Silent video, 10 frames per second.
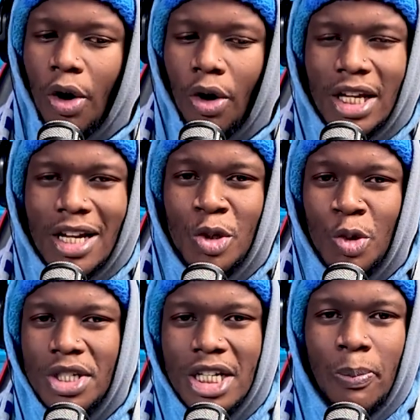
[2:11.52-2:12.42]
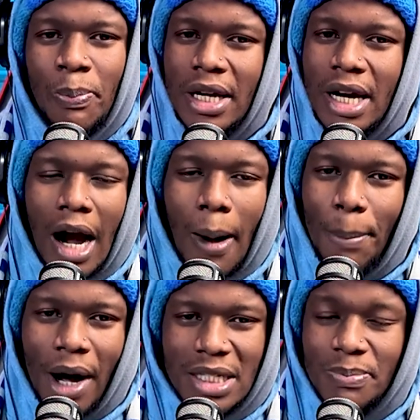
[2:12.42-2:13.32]
All he has to do is just pick a
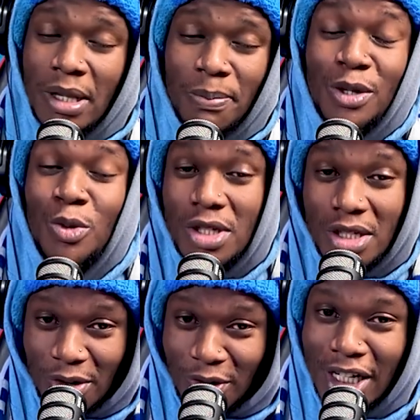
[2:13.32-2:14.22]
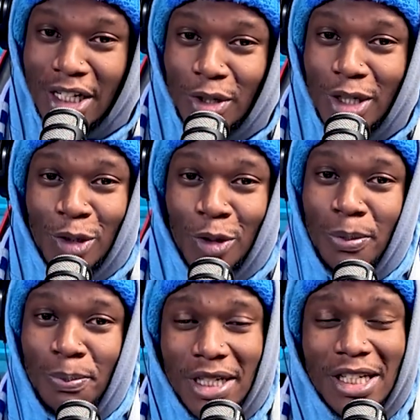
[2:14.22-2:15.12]
pass, but the pass was really, really
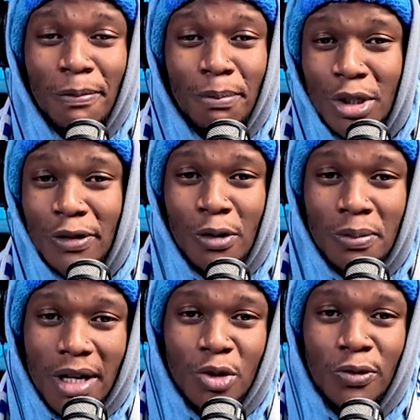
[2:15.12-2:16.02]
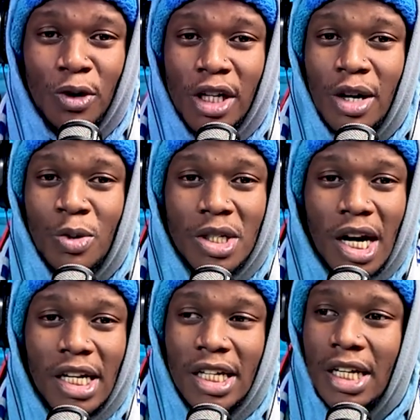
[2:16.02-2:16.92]
good. Picked a beautiful pass to Freuler, who's
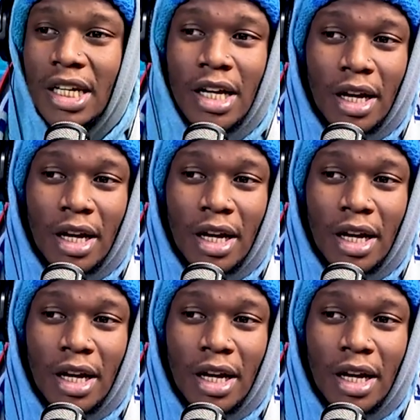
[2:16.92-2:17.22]
running in.